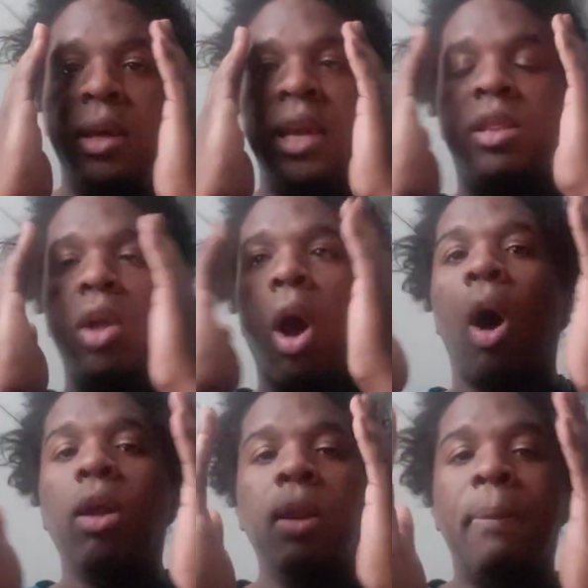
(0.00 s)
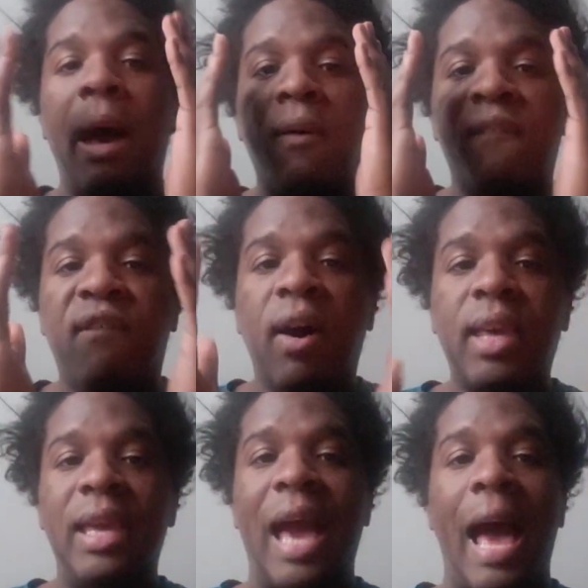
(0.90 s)
it's all about
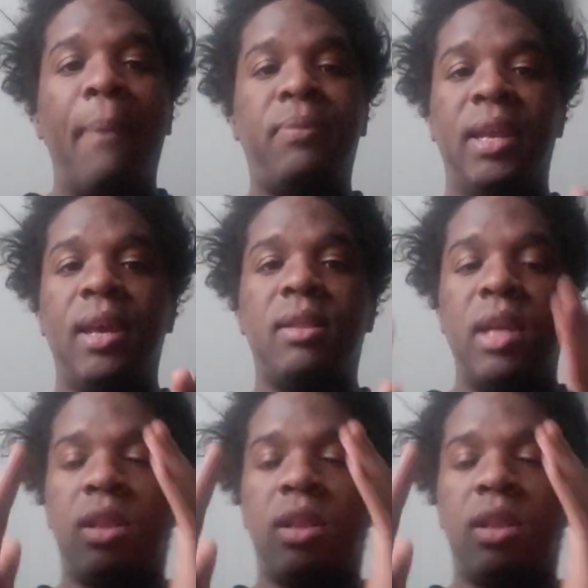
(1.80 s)
fucking optics.